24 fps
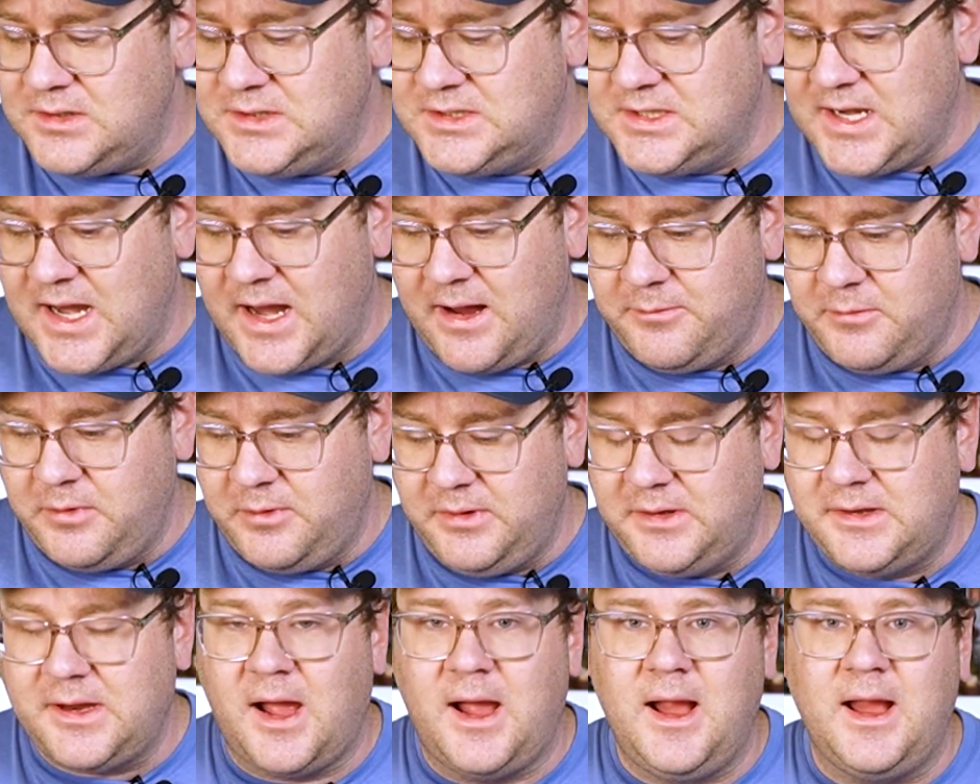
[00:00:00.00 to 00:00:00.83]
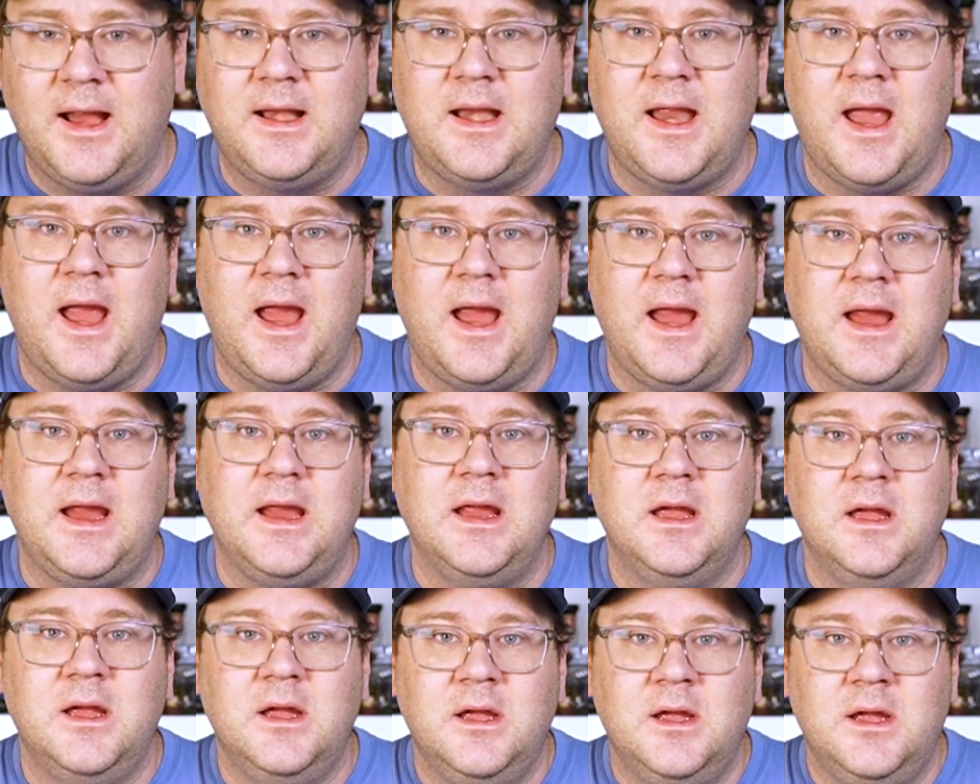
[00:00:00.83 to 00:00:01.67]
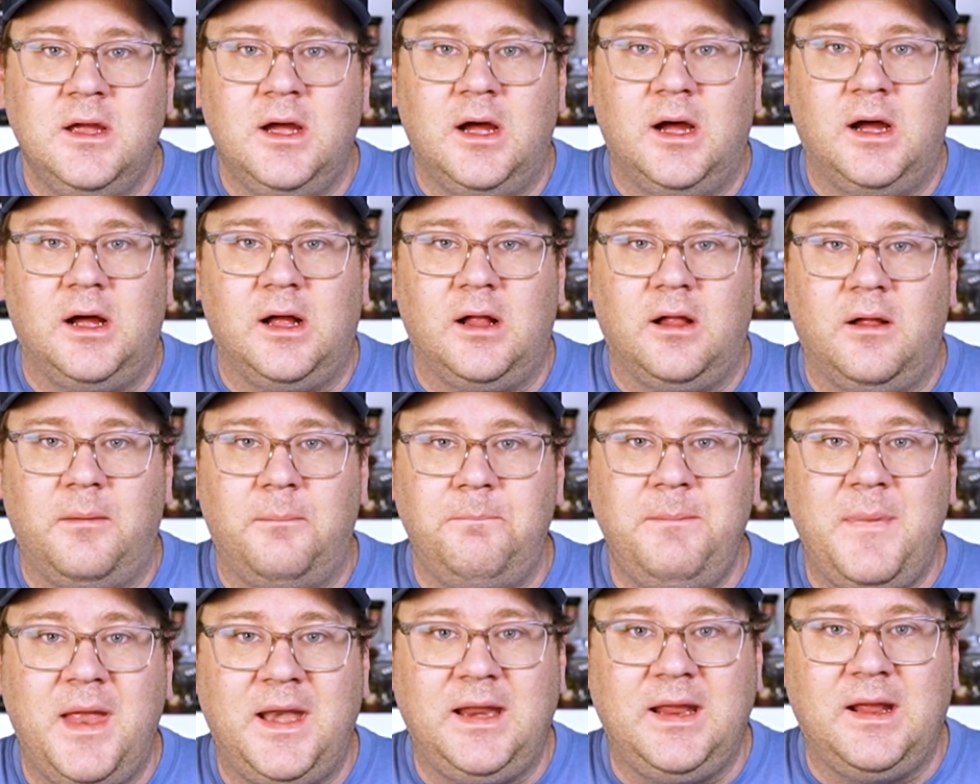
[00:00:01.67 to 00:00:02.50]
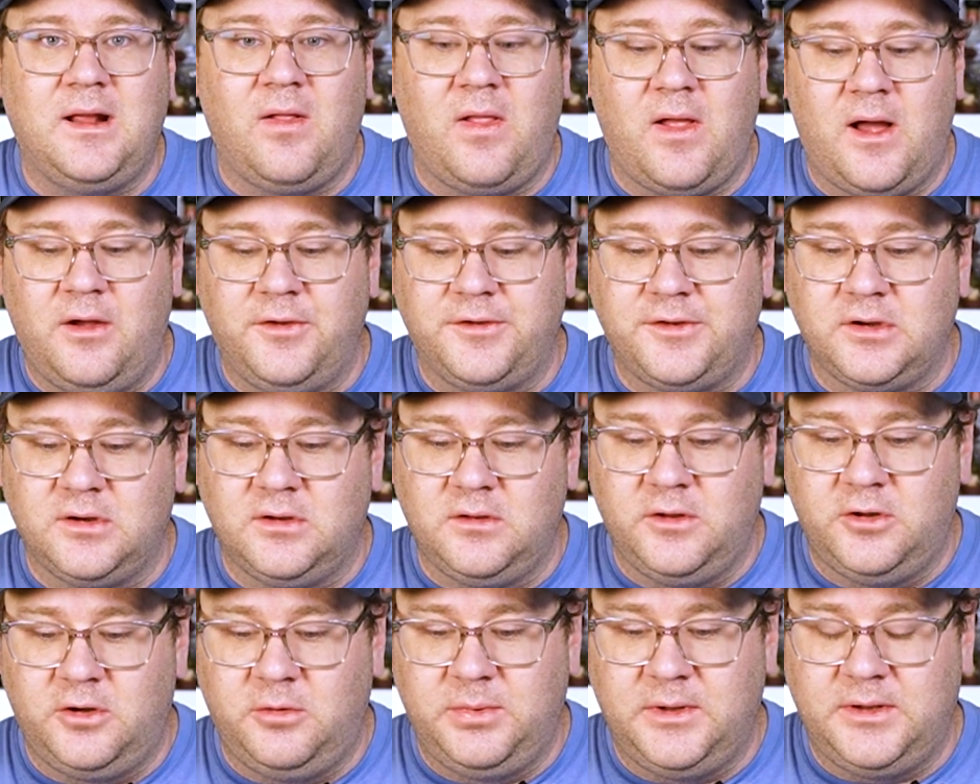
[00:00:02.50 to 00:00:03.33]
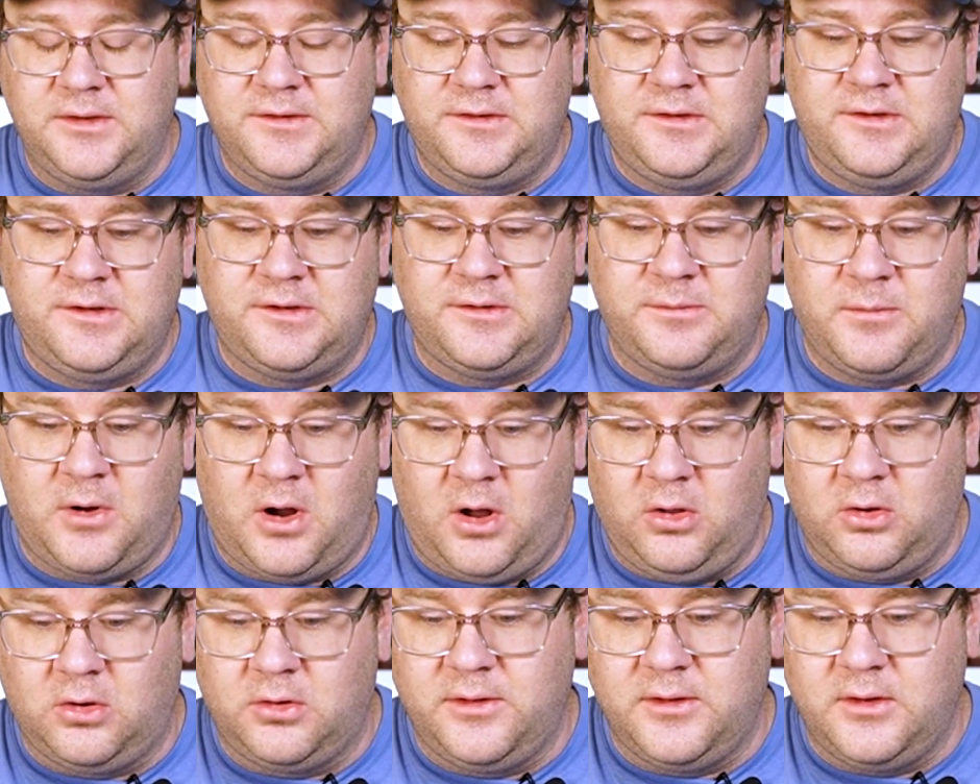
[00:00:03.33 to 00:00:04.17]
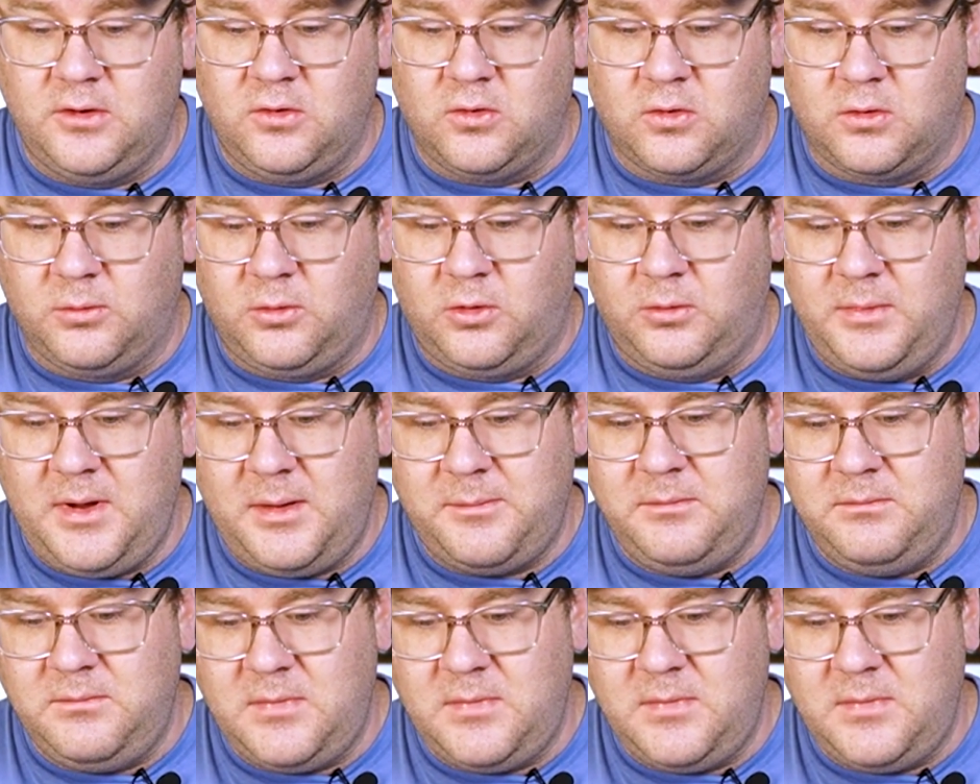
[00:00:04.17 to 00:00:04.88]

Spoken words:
today I'm going to be tying a mini Clouser, a little bit smaller than normal,